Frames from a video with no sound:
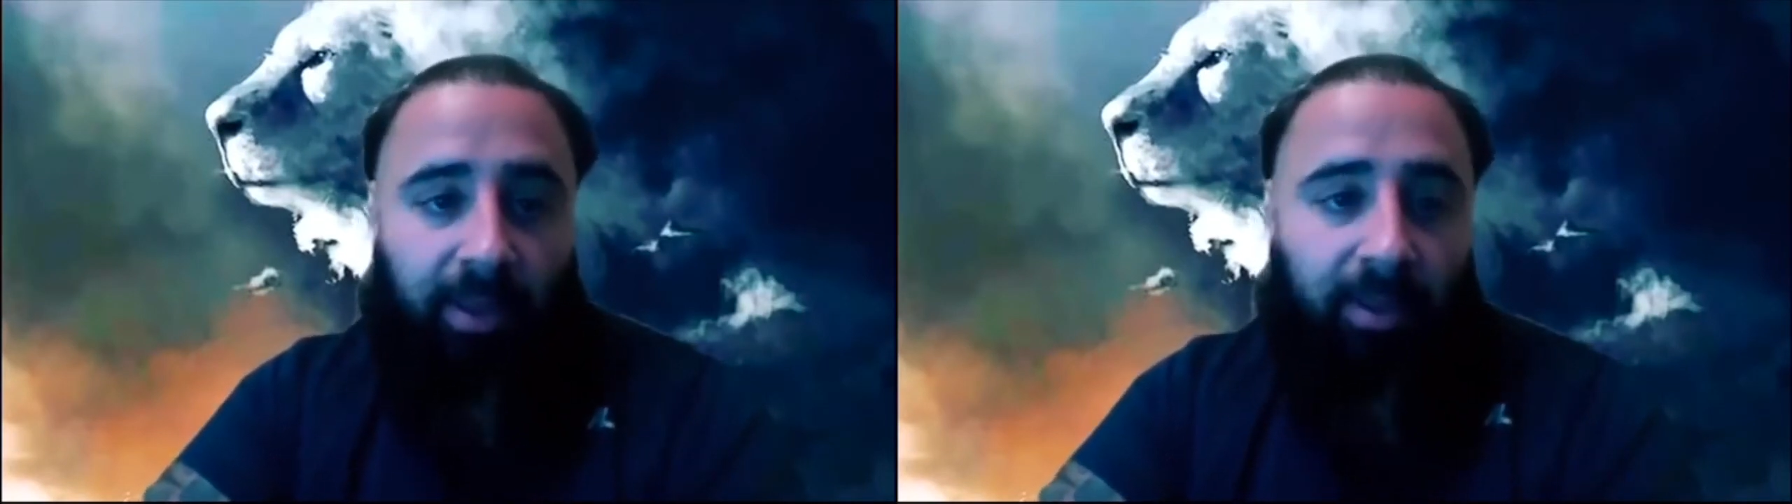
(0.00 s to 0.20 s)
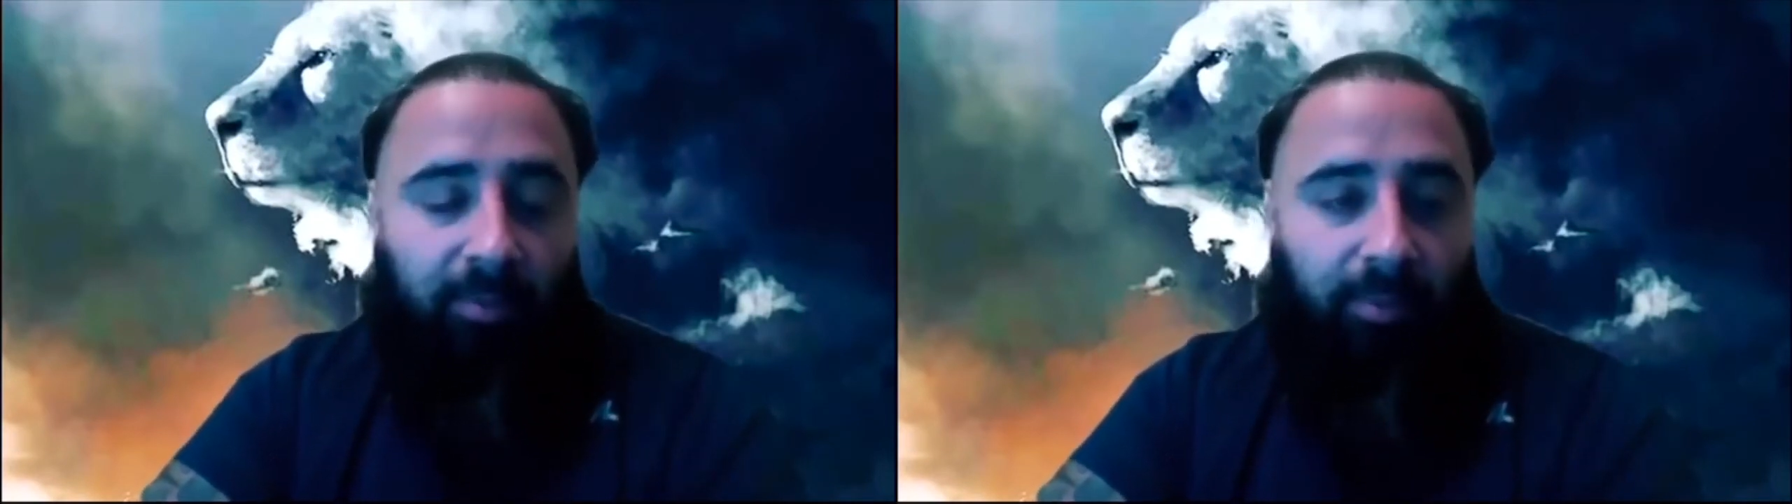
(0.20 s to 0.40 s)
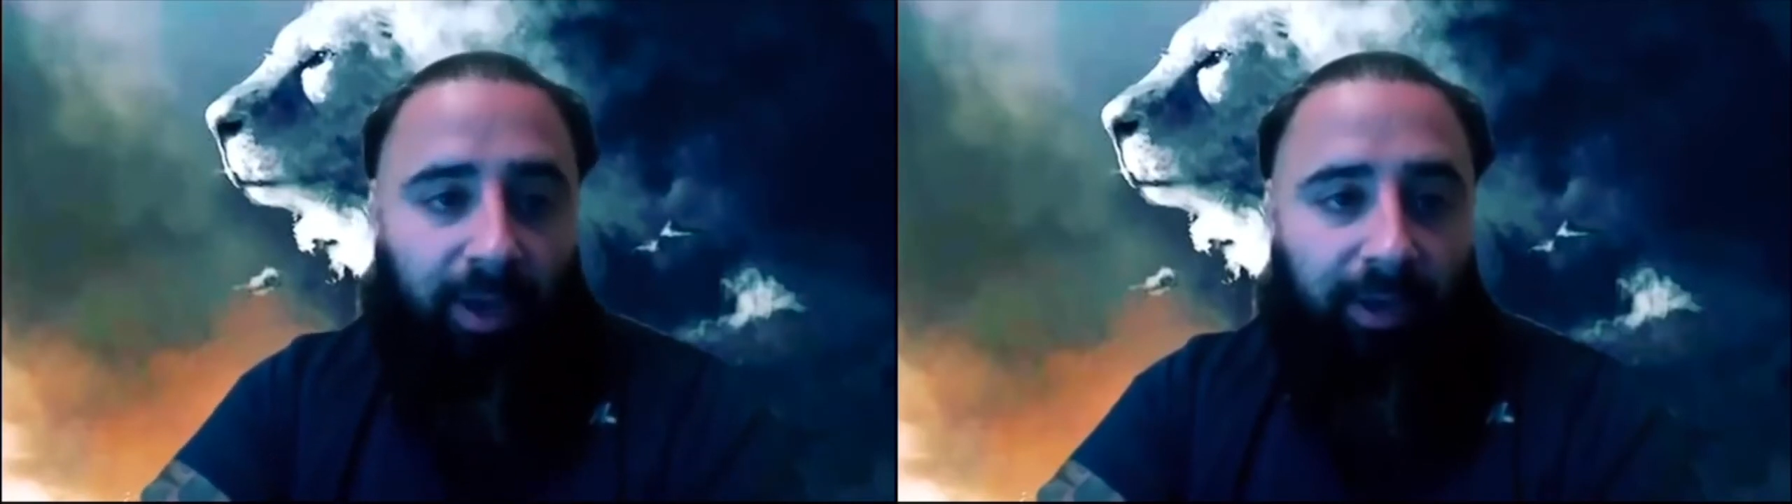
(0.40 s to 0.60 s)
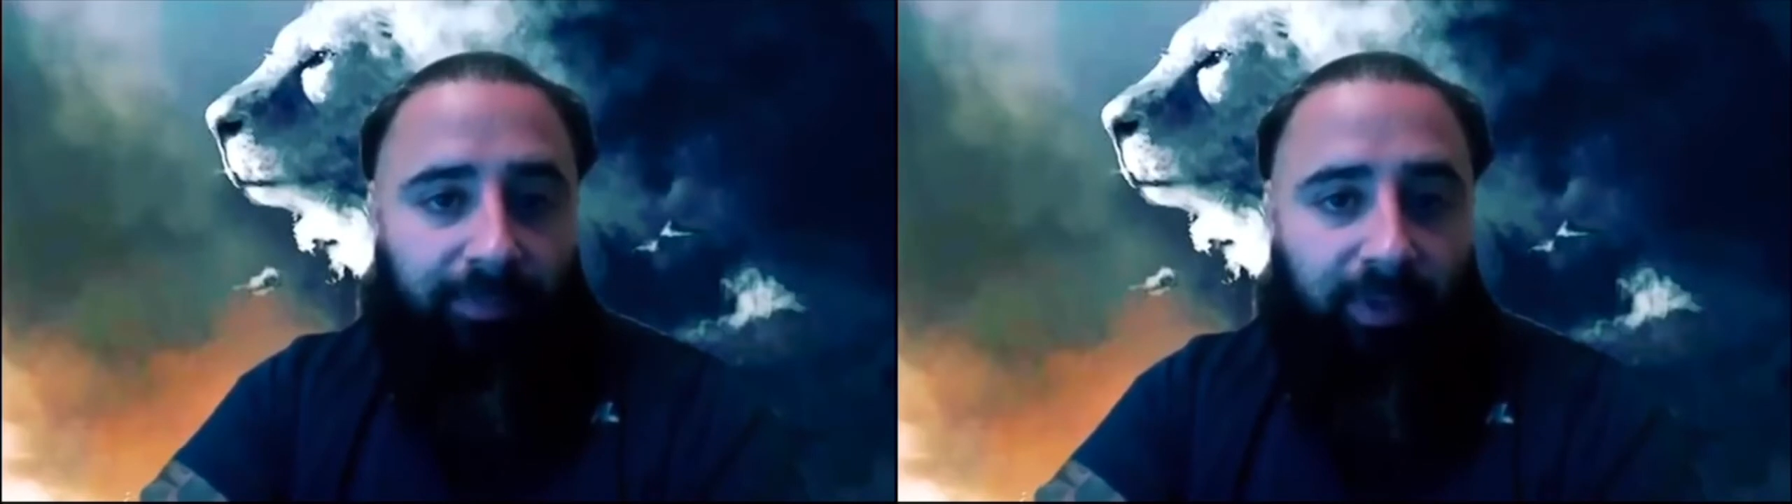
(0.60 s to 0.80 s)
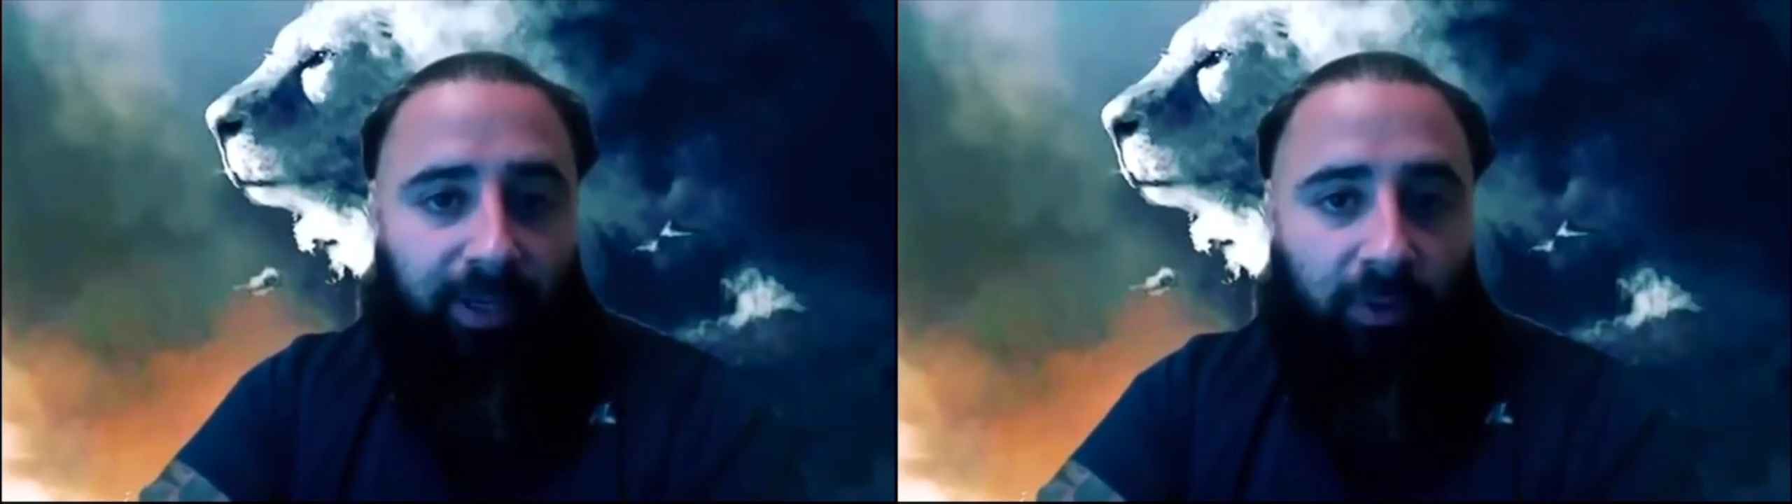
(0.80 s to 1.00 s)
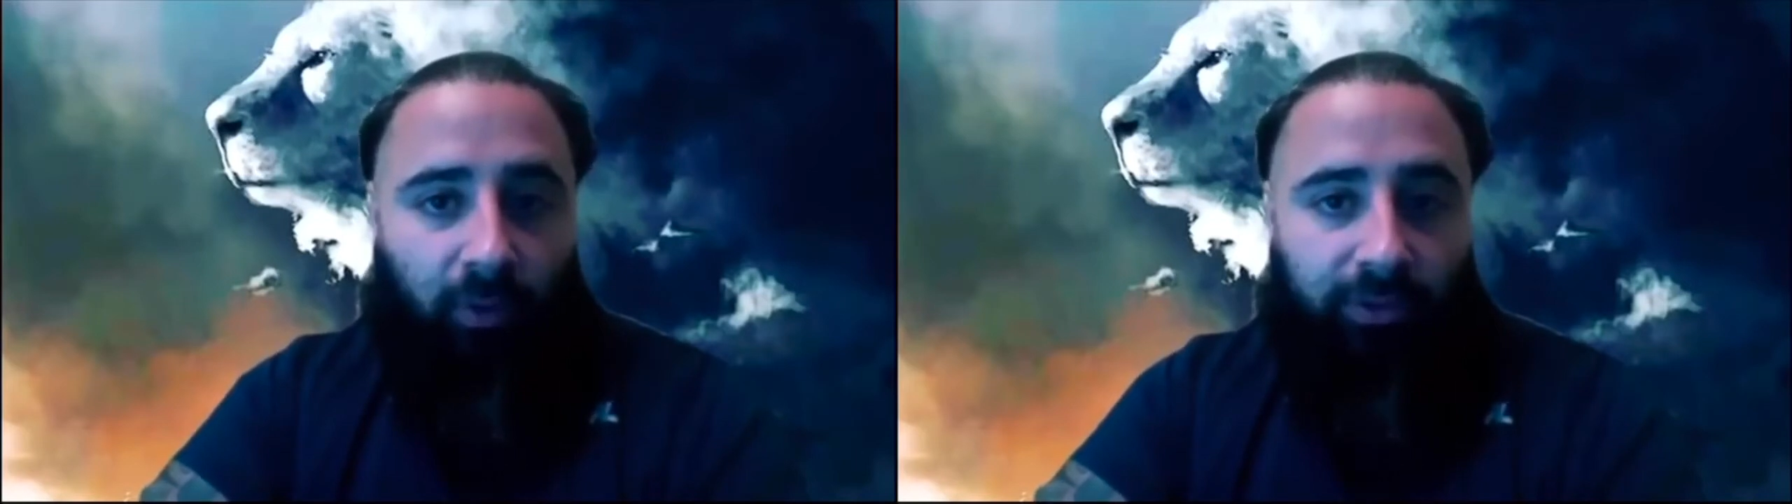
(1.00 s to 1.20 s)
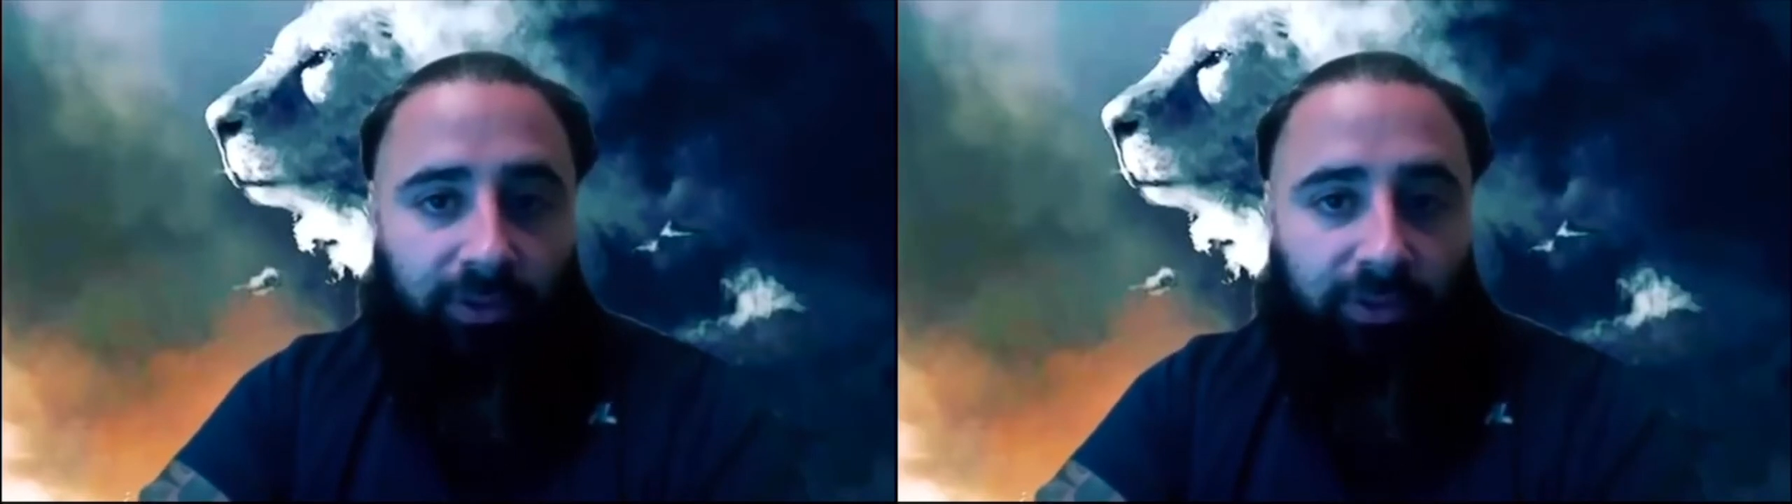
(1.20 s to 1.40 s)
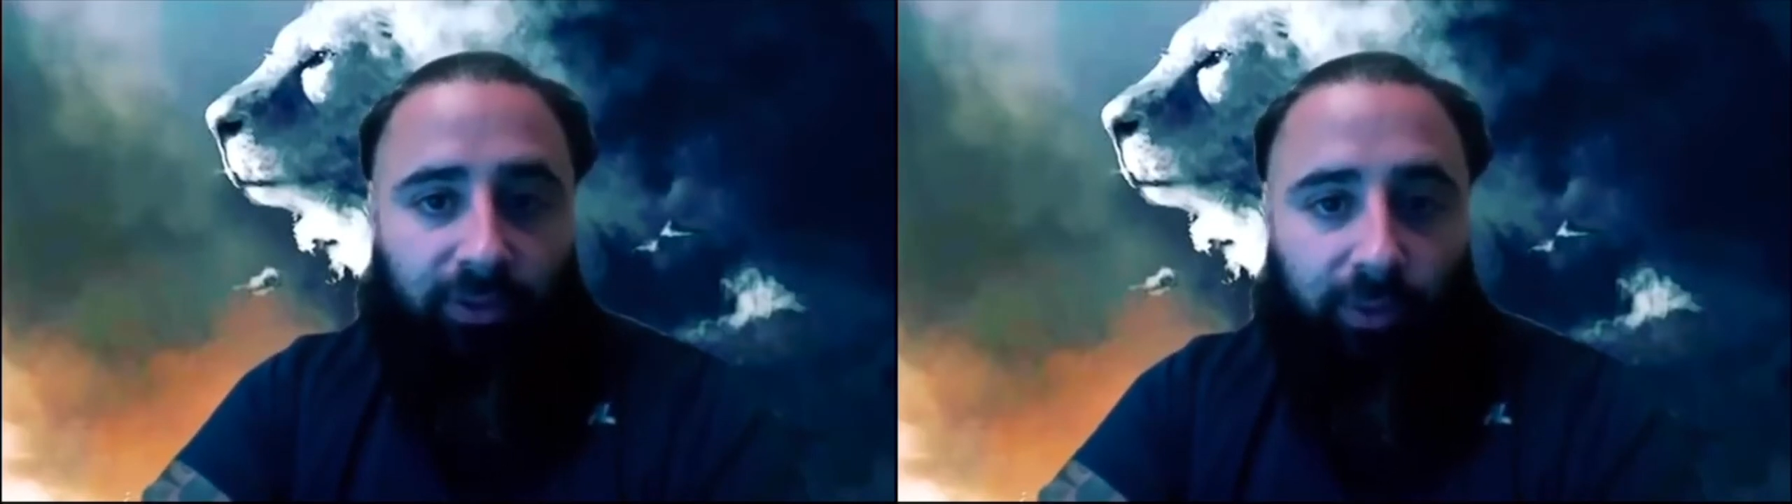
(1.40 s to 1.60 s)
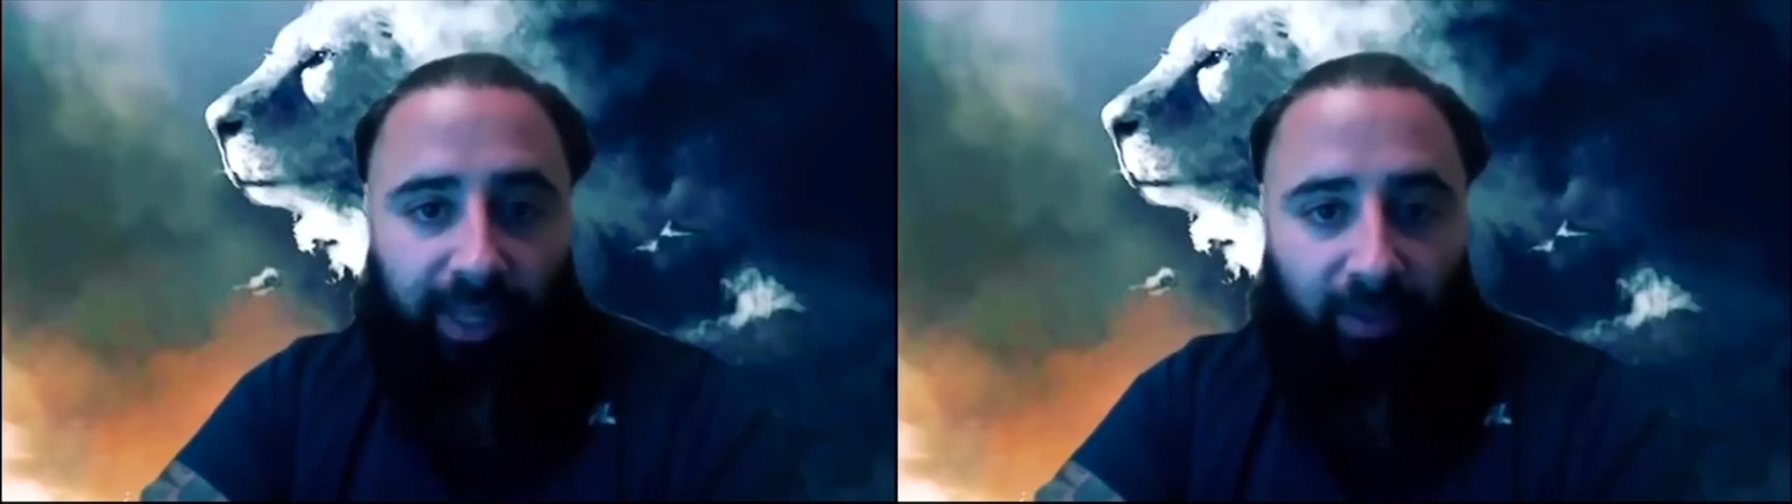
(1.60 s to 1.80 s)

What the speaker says: But in order to do that,